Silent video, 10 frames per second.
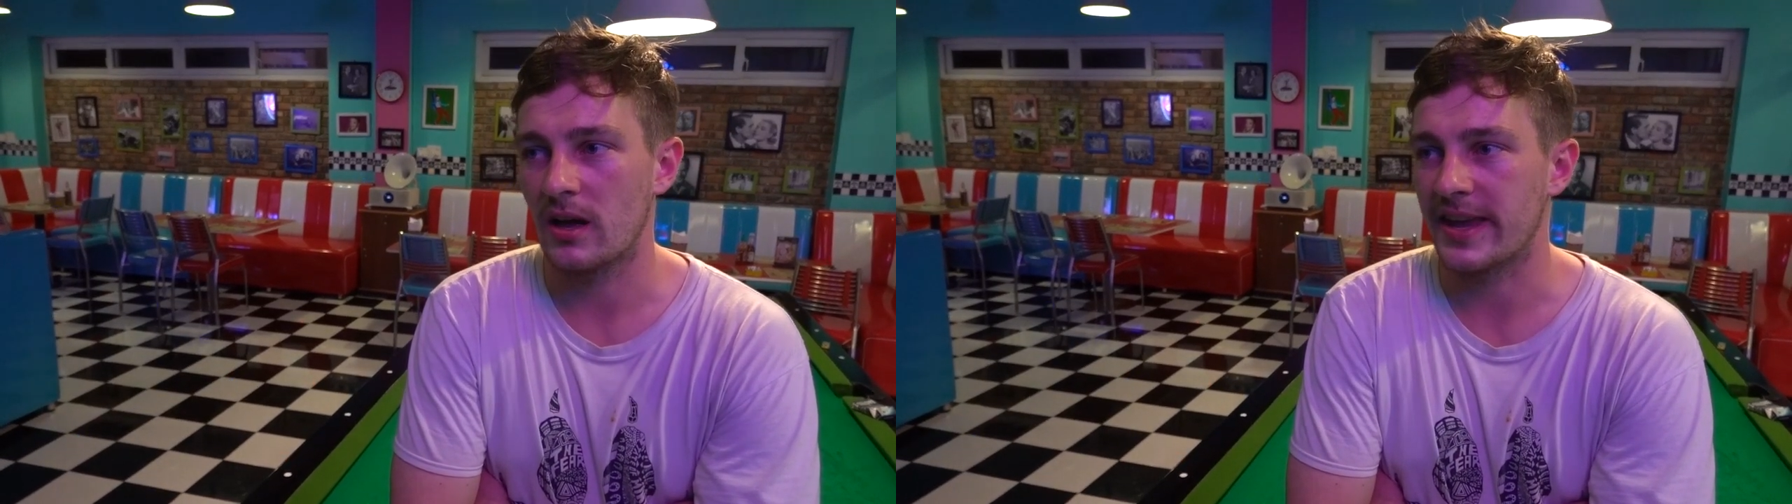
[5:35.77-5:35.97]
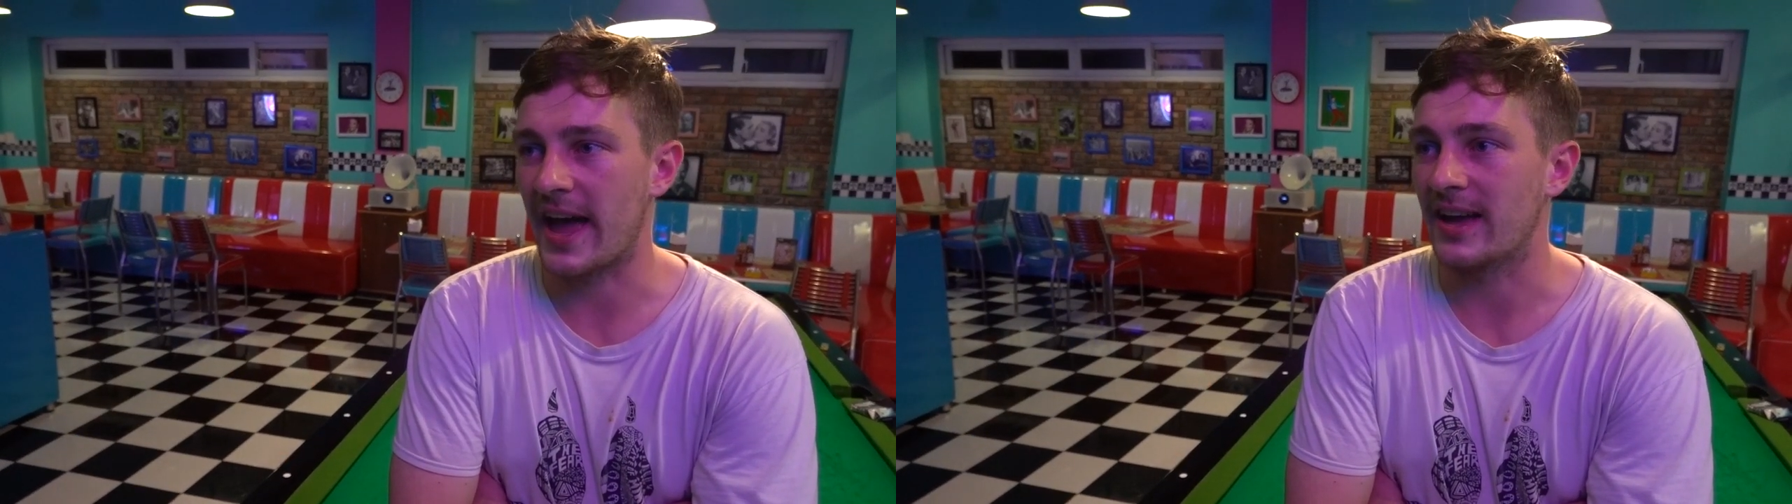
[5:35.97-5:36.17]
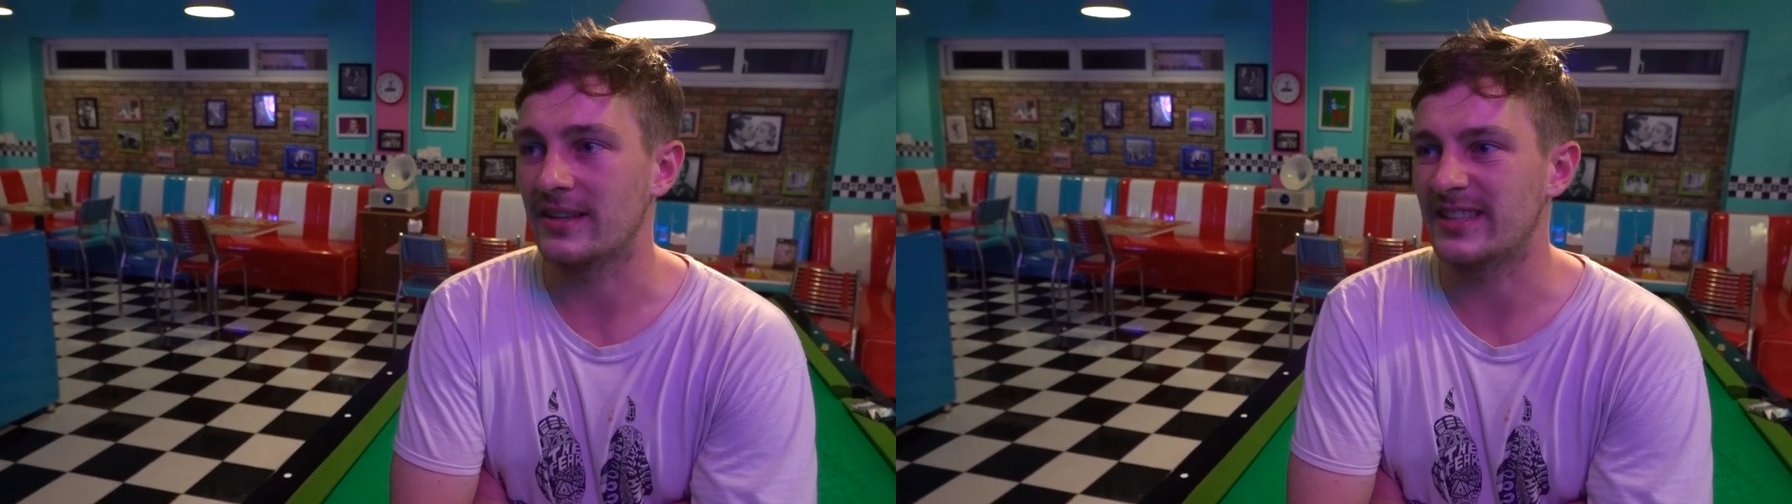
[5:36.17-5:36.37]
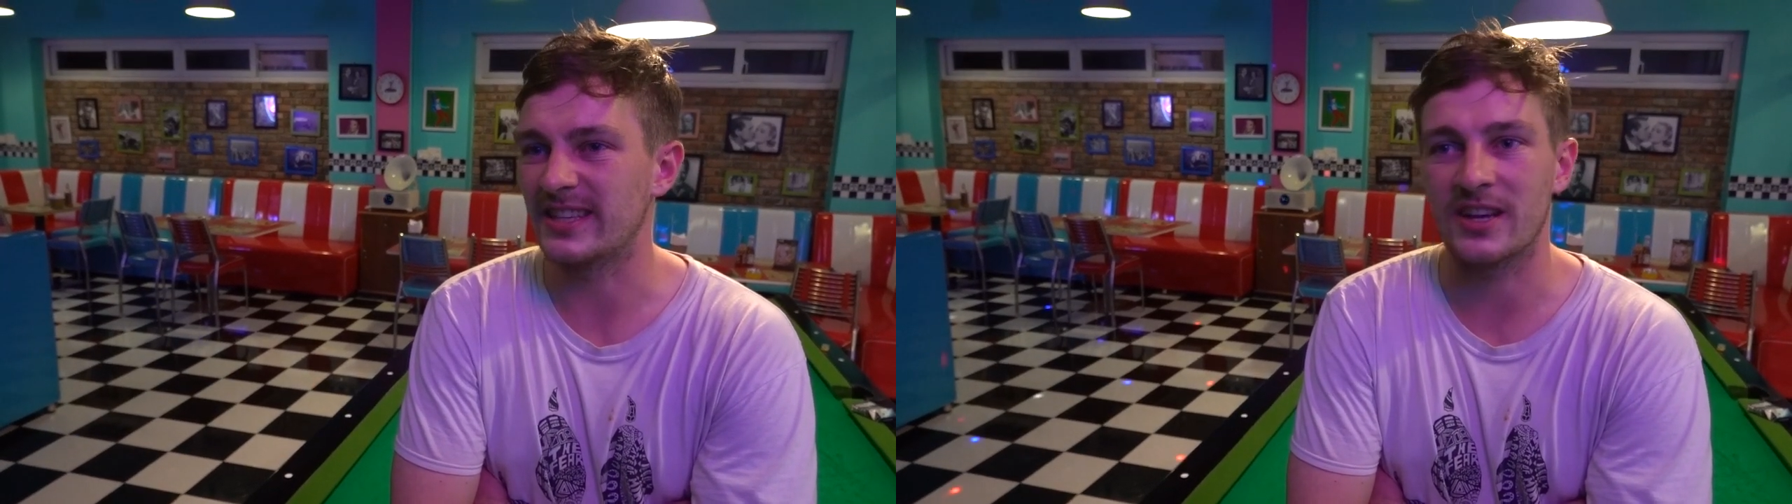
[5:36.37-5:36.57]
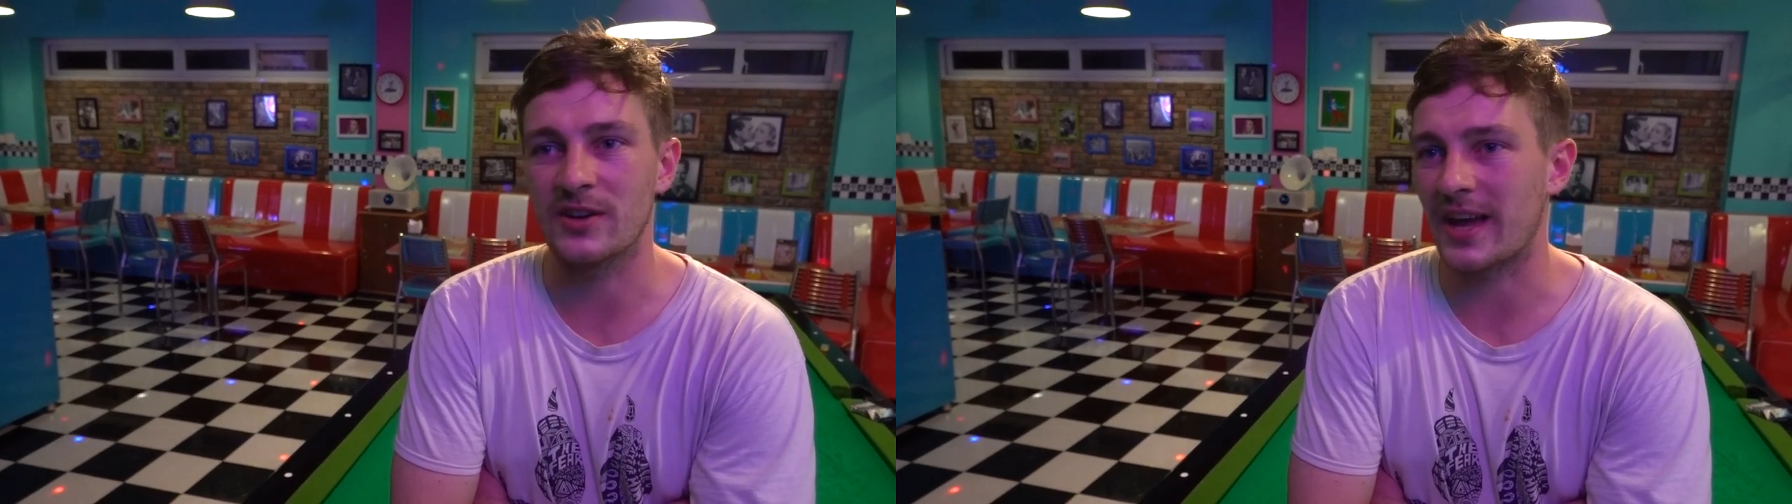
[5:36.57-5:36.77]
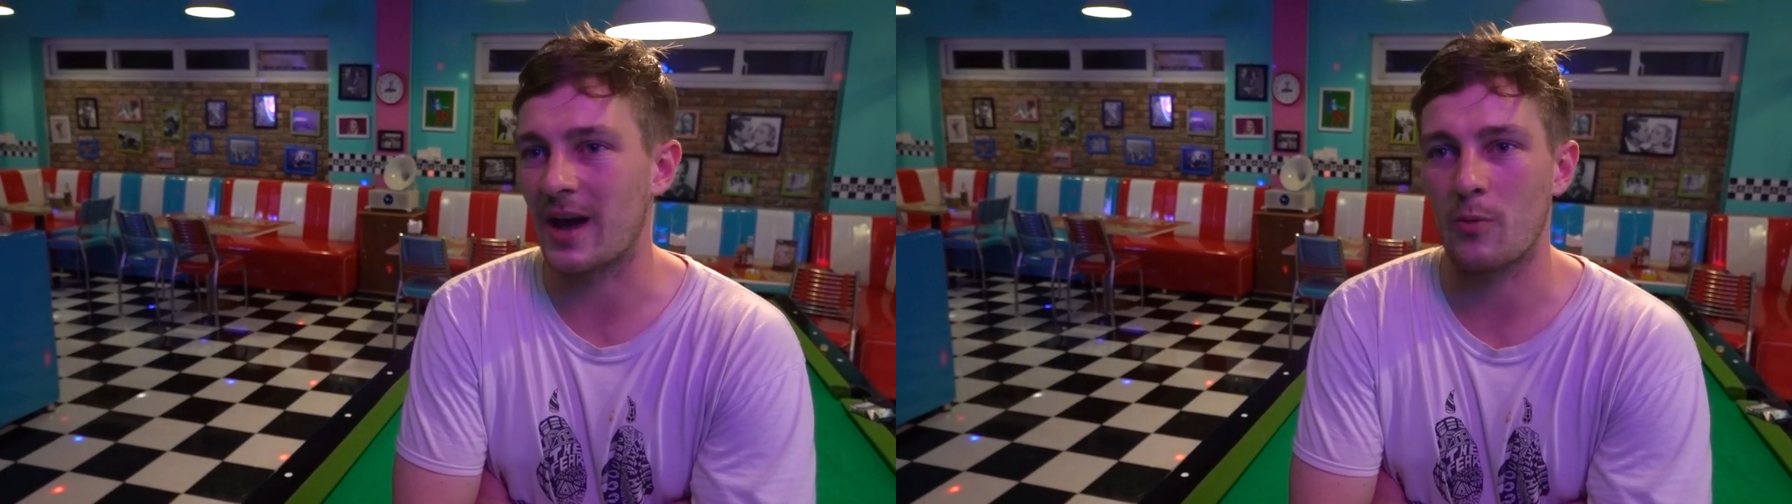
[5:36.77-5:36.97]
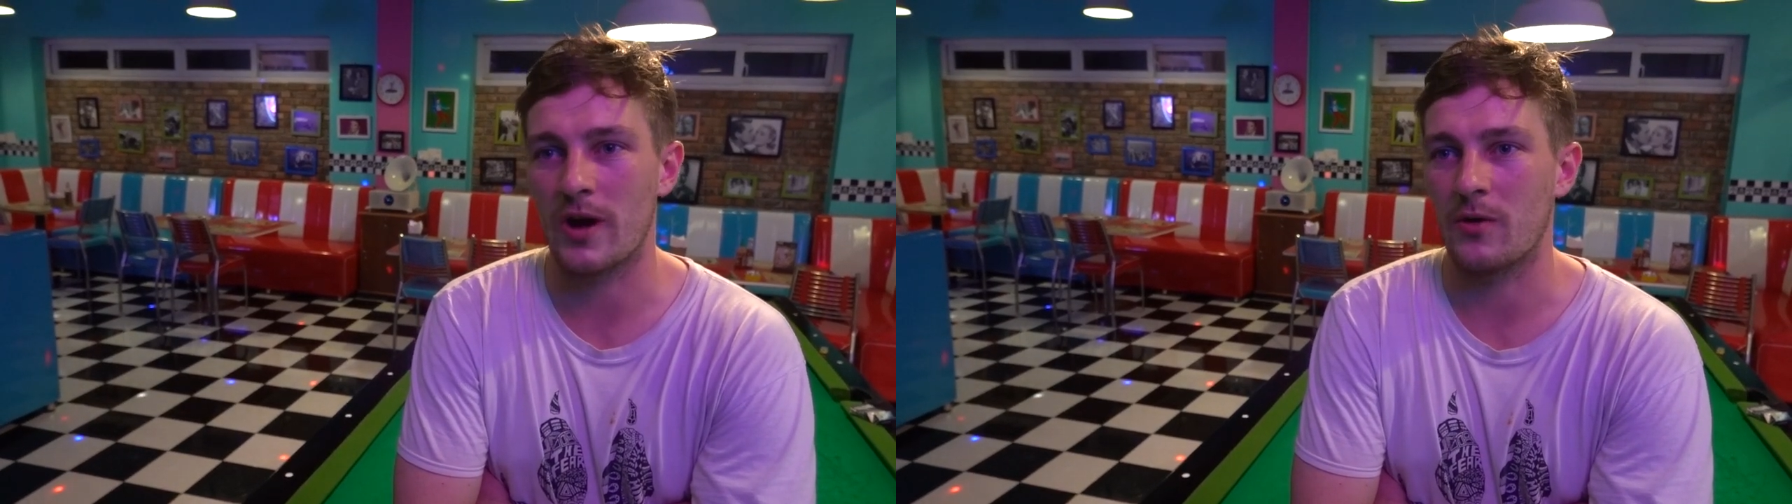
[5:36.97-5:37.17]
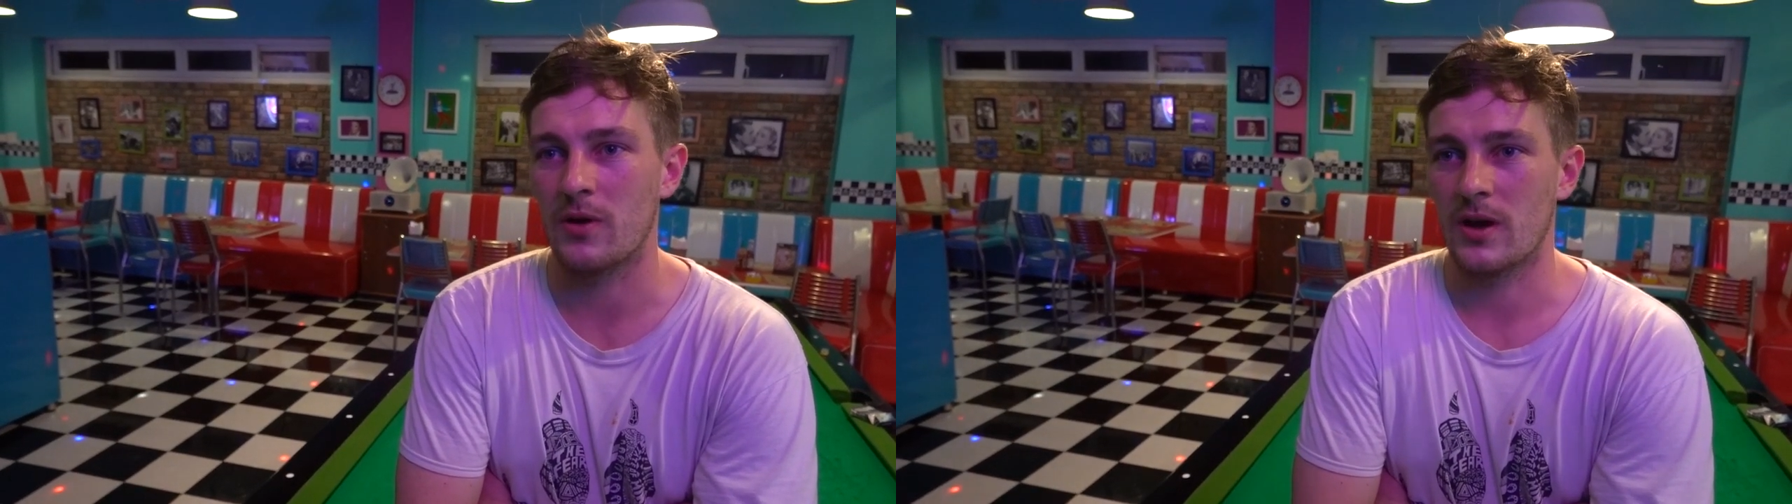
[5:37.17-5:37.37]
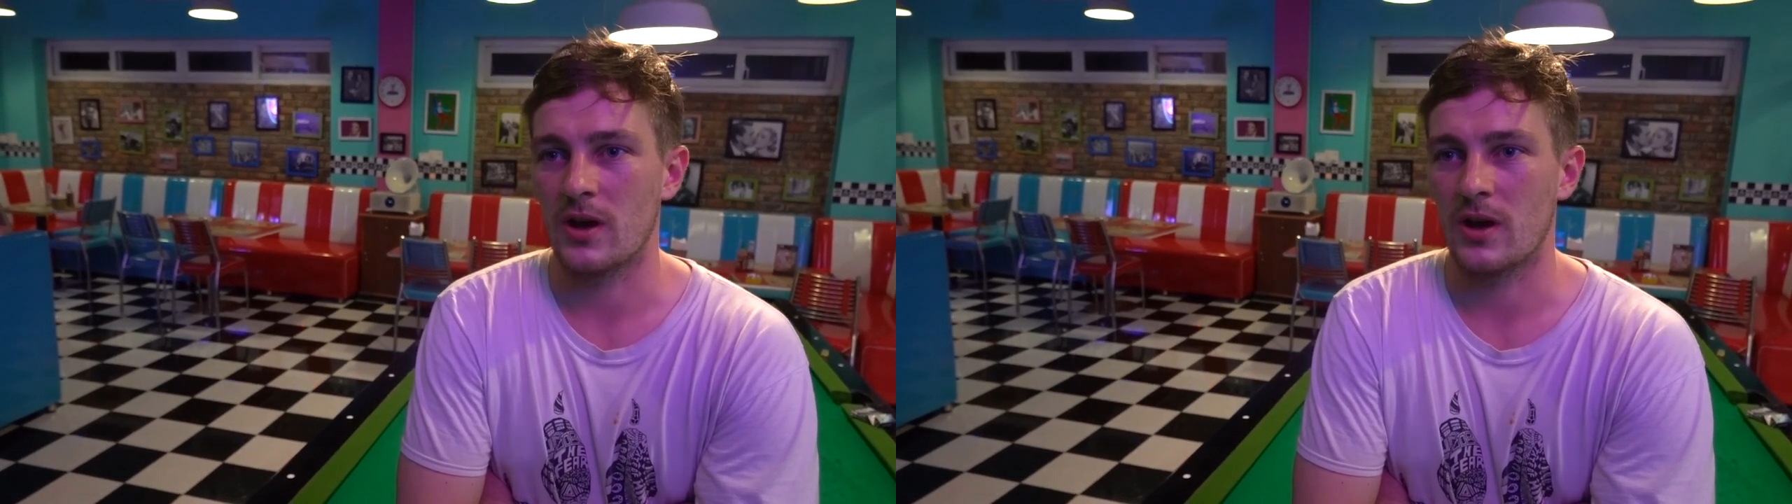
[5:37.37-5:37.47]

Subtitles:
Yeah, didn't go down well.